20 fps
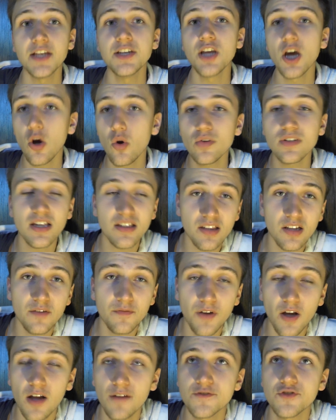And no, it doesn't
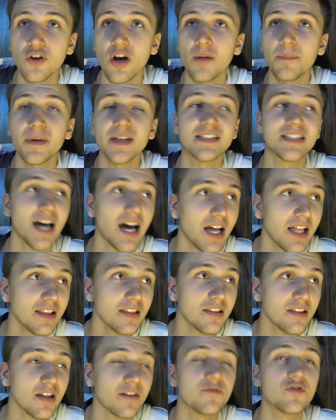involve dropping
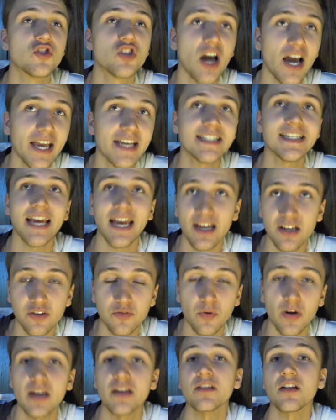tons of giant
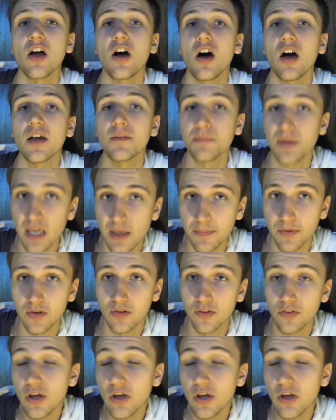X-rays on people.